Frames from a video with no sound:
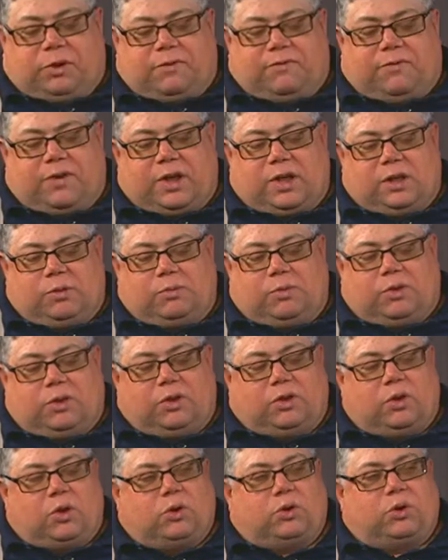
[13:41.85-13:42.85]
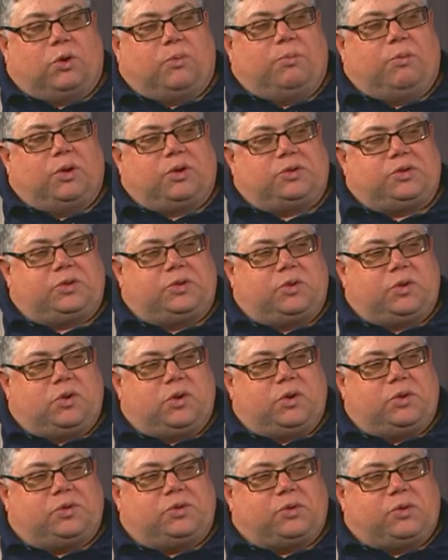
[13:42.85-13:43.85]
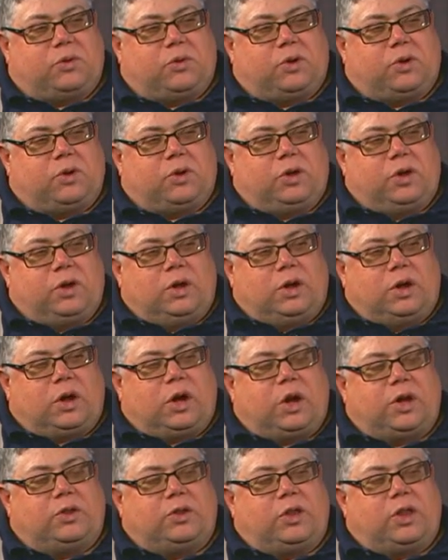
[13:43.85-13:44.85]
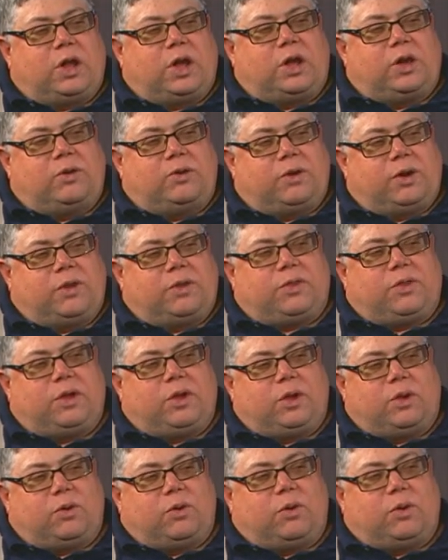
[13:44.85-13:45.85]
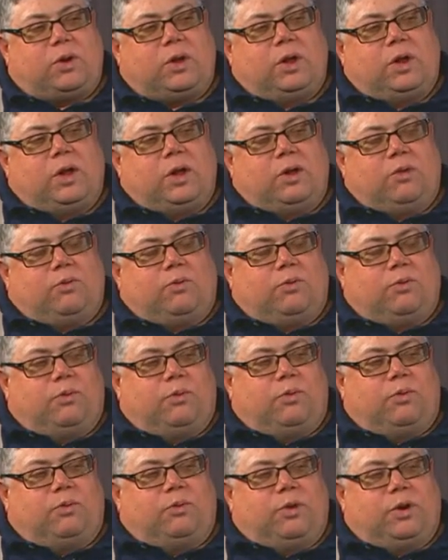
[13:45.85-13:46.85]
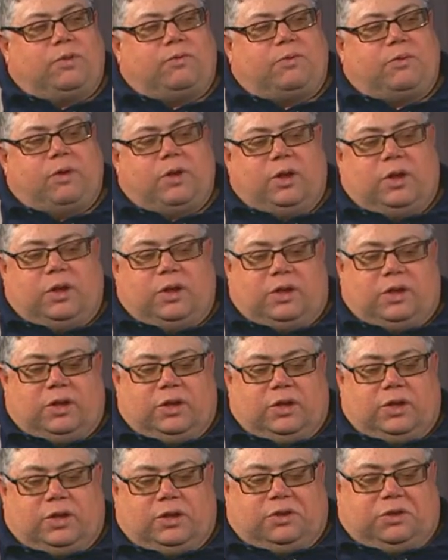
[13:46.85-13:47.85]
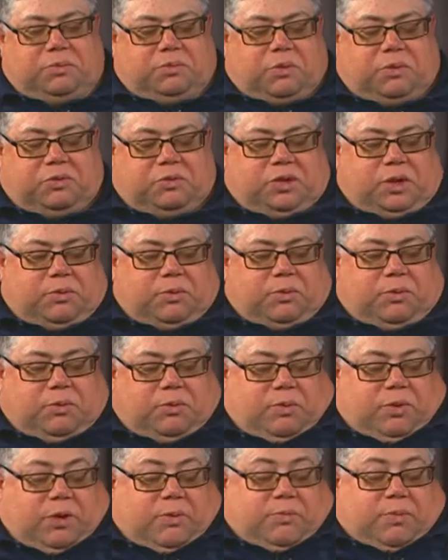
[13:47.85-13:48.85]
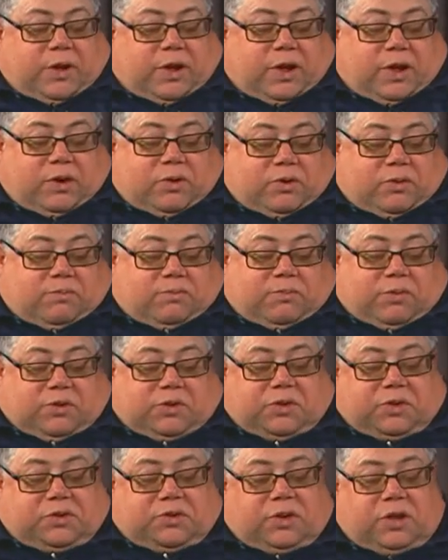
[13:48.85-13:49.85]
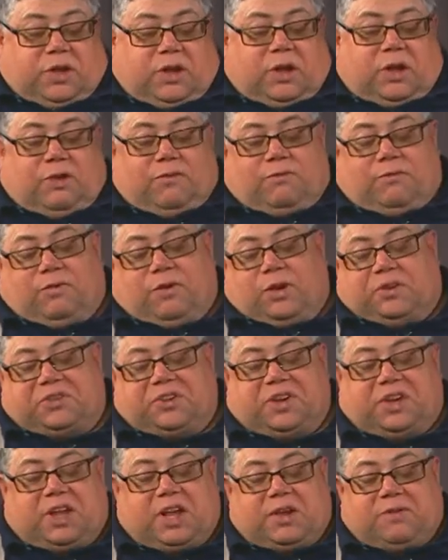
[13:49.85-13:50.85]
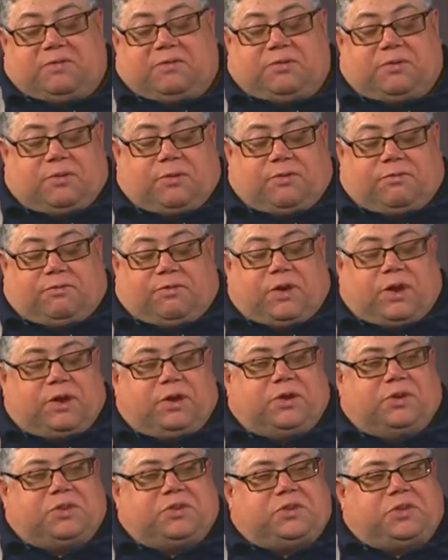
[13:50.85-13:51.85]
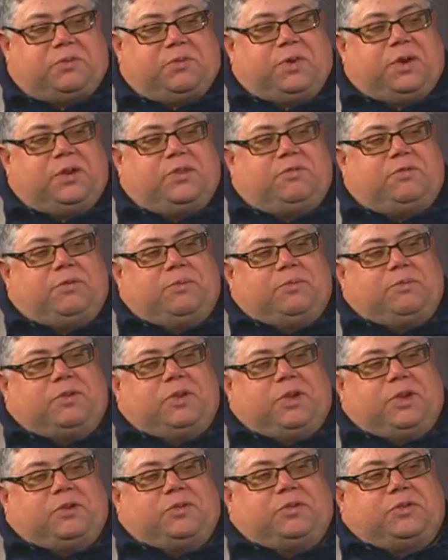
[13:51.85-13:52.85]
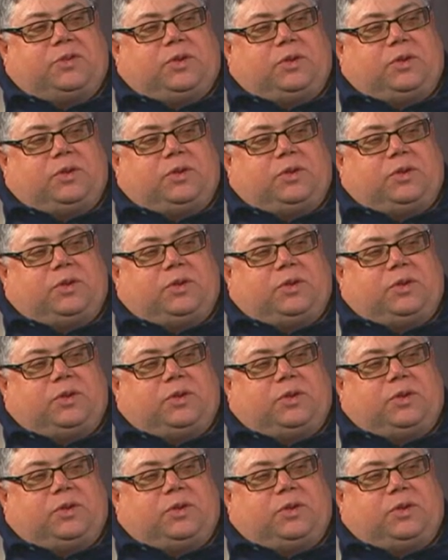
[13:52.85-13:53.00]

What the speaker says: available at local bookstores or online or anything? Or what if suppose someone would want to buy it or just for as a gift to a friend or just to read it themselves?